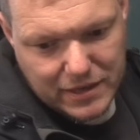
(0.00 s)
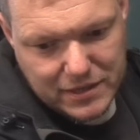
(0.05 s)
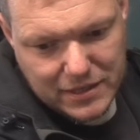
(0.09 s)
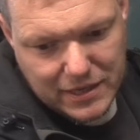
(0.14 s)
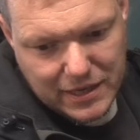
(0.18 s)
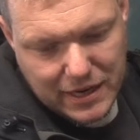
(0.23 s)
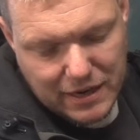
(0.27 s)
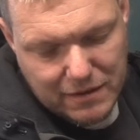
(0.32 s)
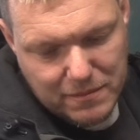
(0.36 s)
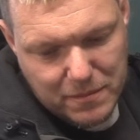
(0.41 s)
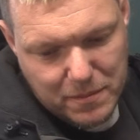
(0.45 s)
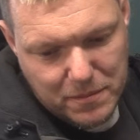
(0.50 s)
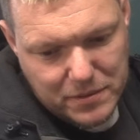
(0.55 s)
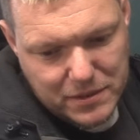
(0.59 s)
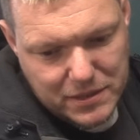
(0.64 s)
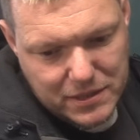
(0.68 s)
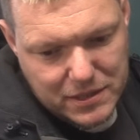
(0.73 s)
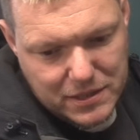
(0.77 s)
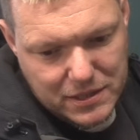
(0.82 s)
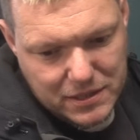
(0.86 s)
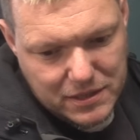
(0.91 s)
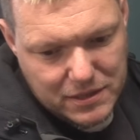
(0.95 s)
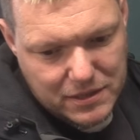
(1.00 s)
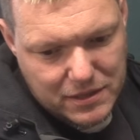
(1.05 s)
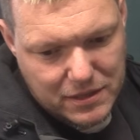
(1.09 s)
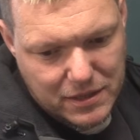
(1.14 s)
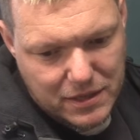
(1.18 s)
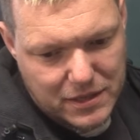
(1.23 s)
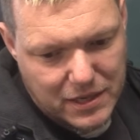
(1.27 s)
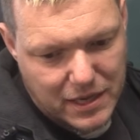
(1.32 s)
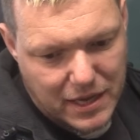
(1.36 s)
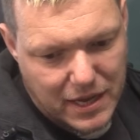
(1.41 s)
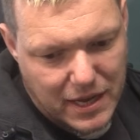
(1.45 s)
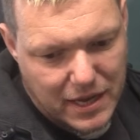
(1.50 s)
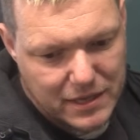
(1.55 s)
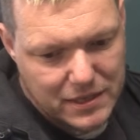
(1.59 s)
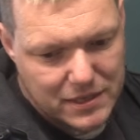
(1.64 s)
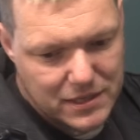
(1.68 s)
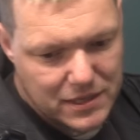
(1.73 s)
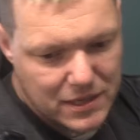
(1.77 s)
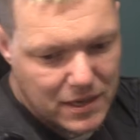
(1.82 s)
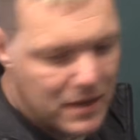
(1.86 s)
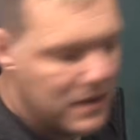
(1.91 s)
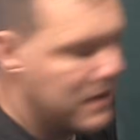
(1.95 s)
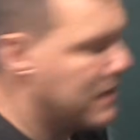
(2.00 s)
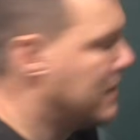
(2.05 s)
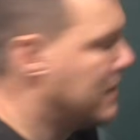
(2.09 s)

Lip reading: here because I can't remember the dates.